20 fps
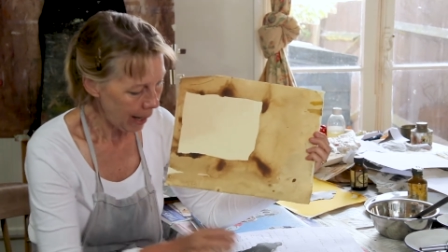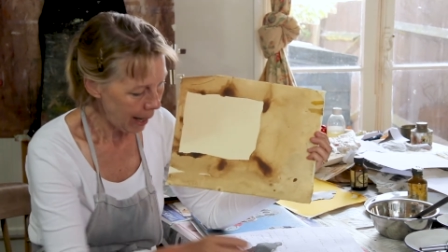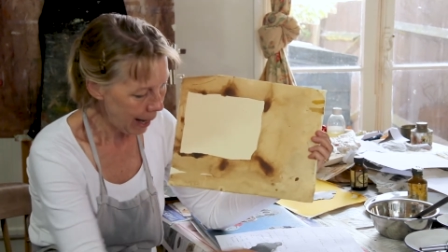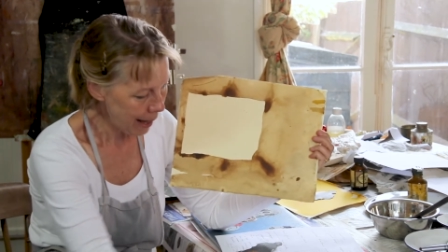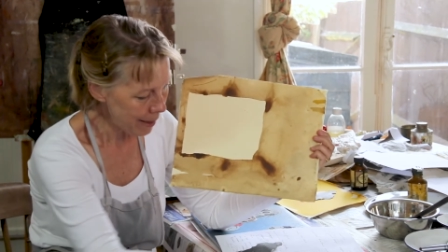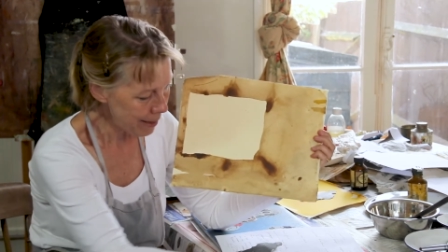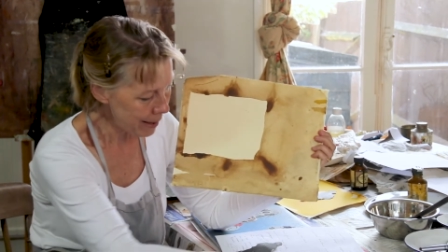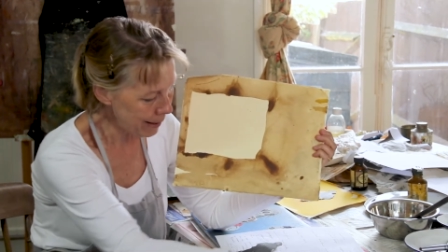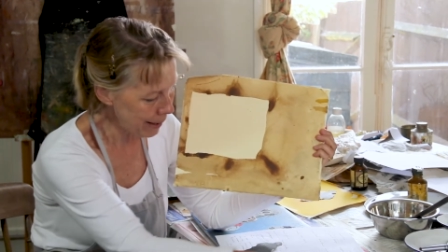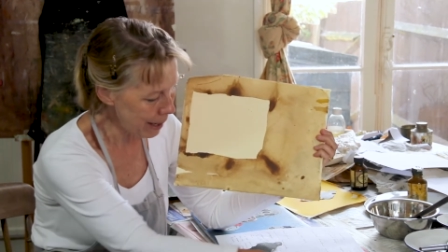
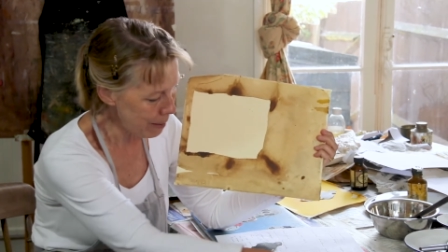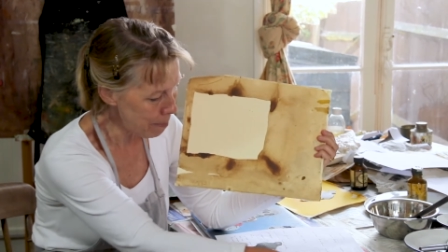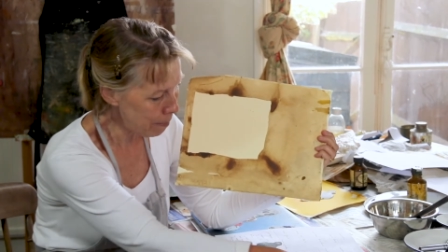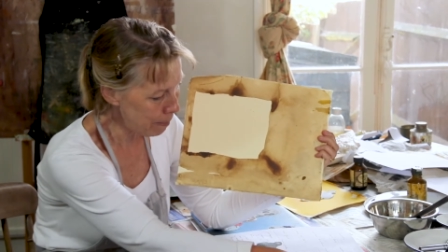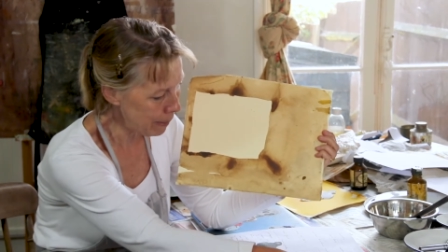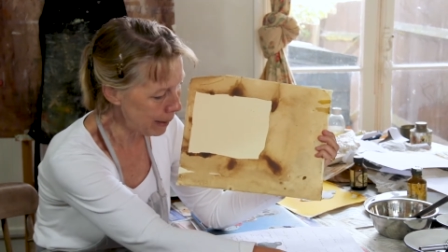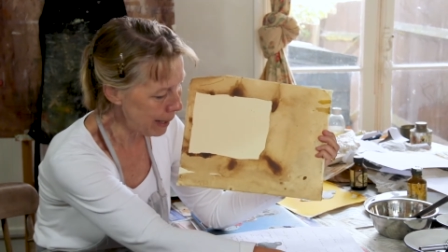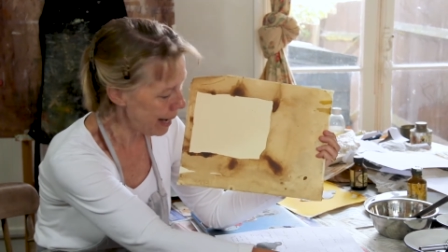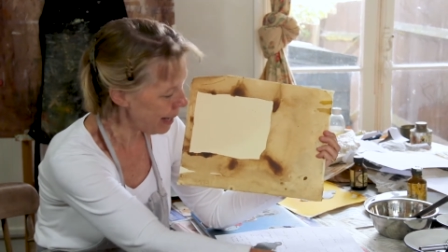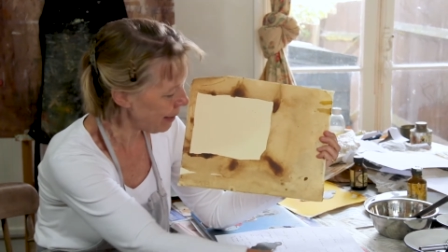and then I
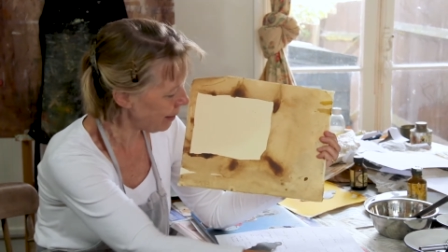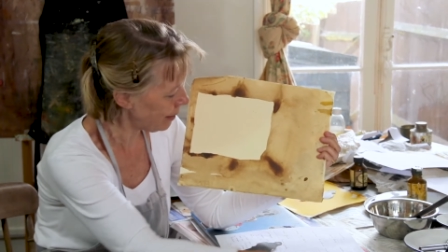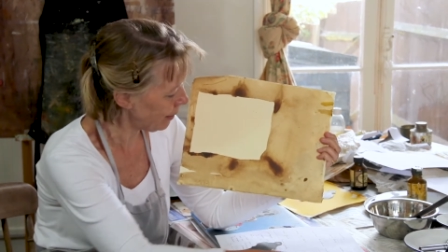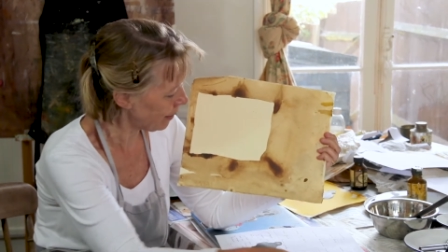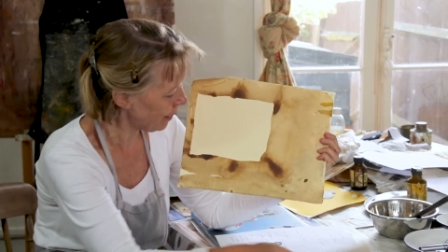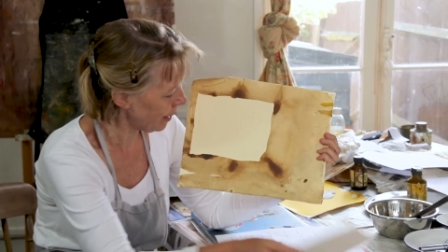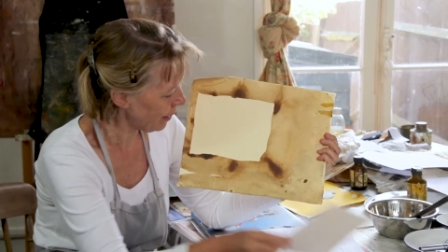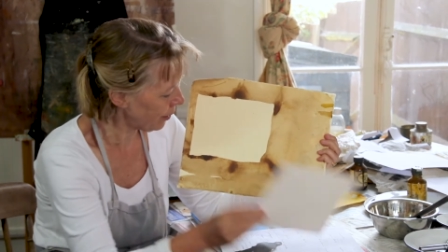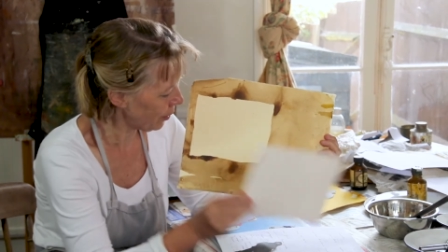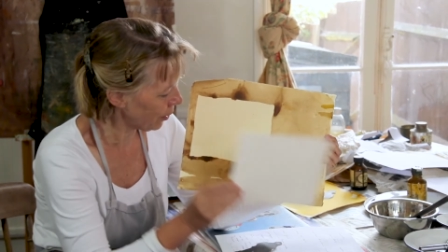
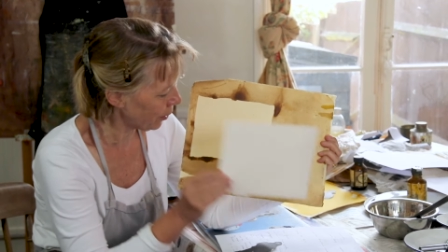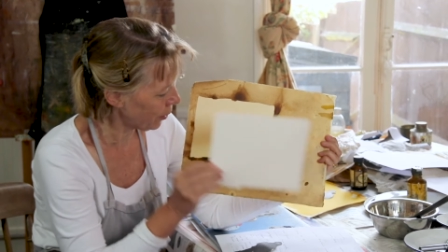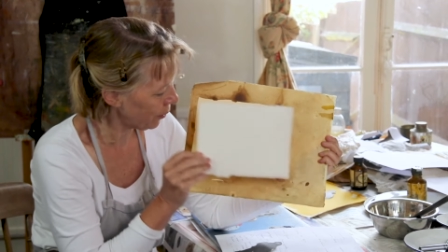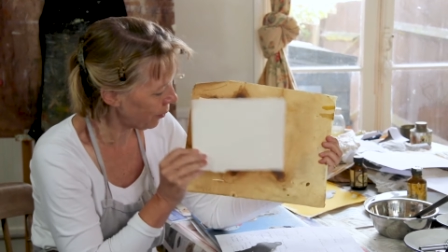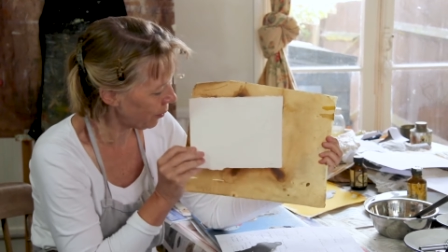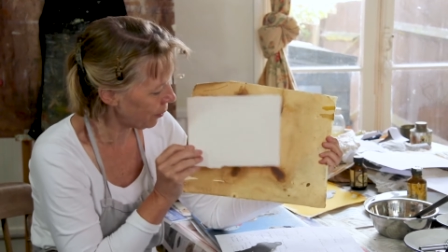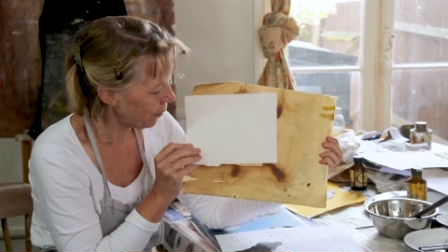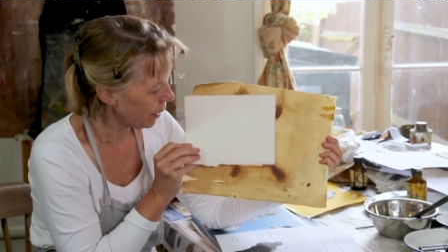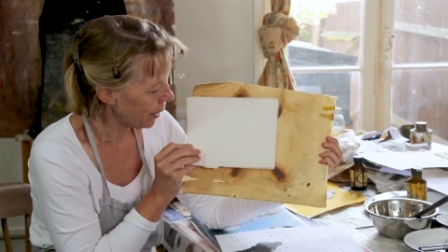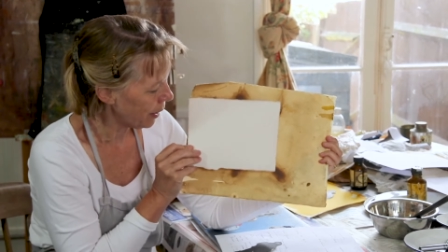placed a sort
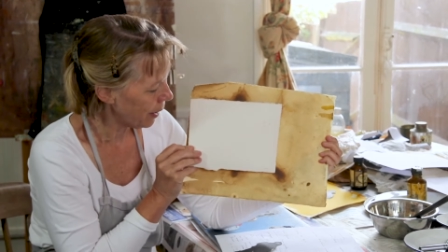of